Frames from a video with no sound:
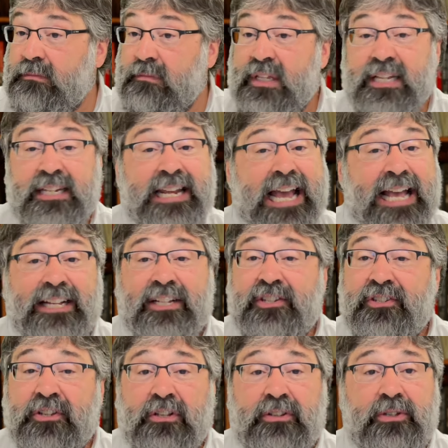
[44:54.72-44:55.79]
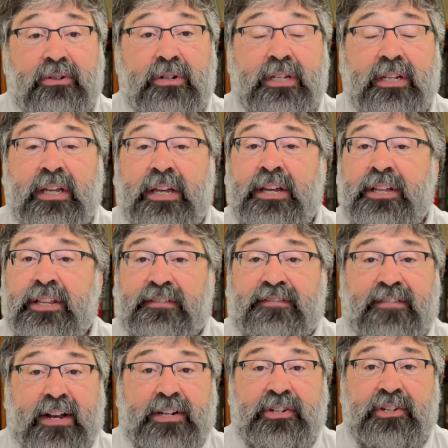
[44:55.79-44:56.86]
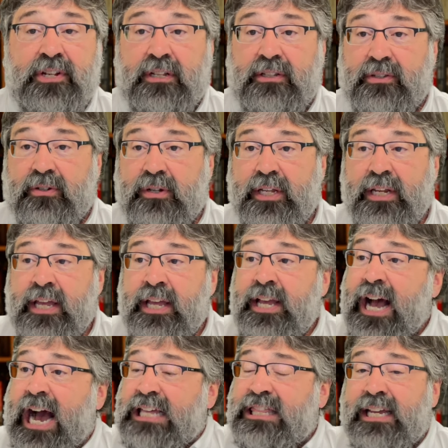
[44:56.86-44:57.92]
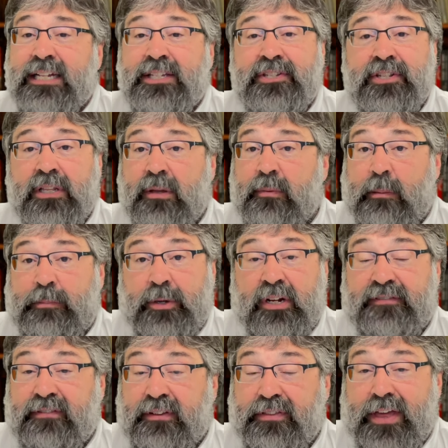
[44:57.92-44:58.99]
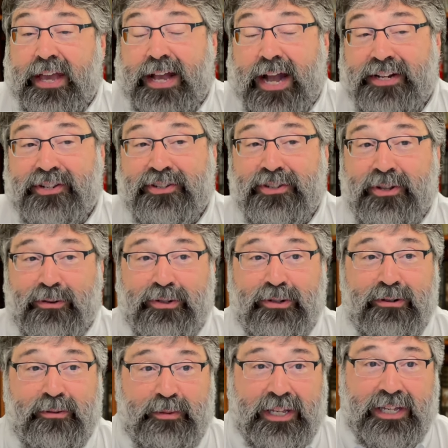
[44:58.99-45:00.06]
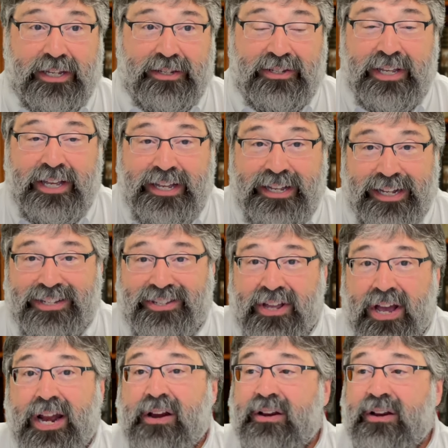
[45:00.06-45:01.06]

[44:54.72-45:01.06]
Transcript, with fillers: The Italians still do it. The French still do it. I think it's still a beautiful thing. I just don't do it because it's not our